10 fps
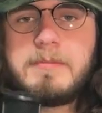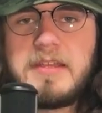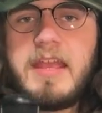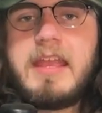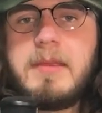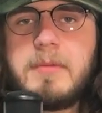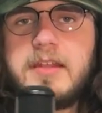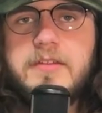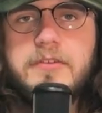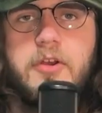game
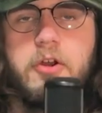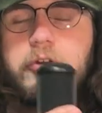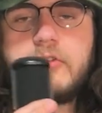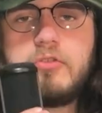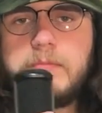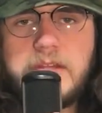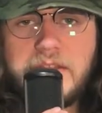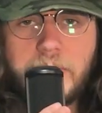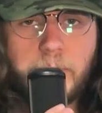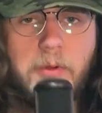and is
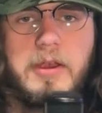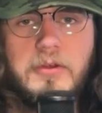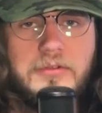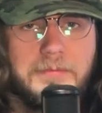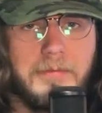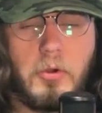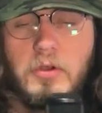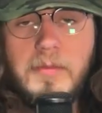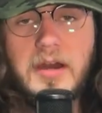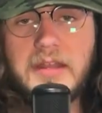arguably the rarest
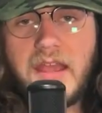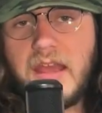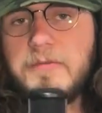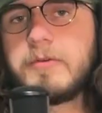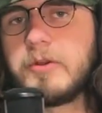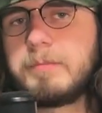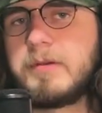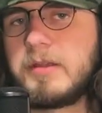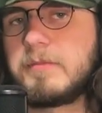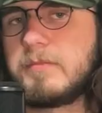Pokemon ever,
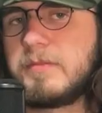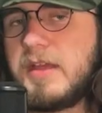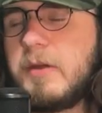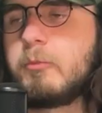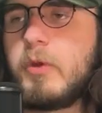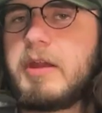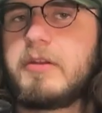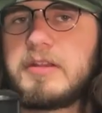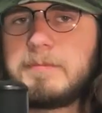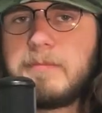but that
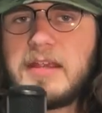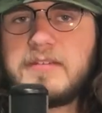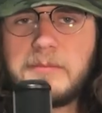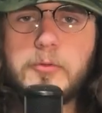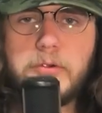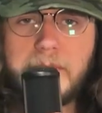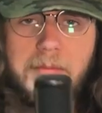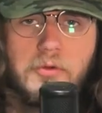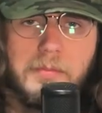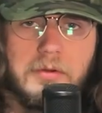rarity makes it more
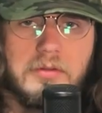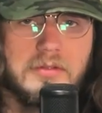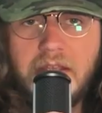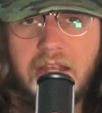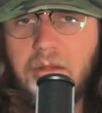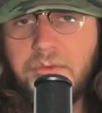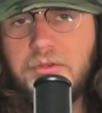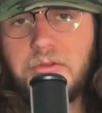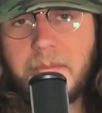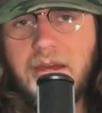memorable. It helps
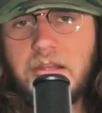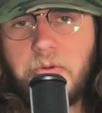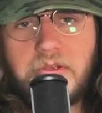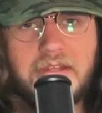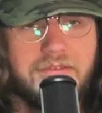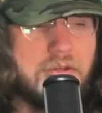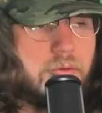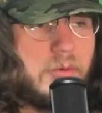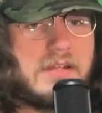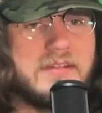too that Milotic is a
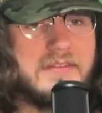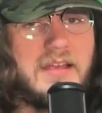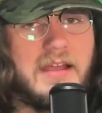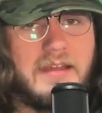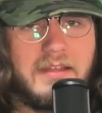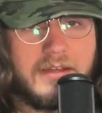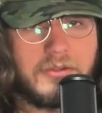great design and a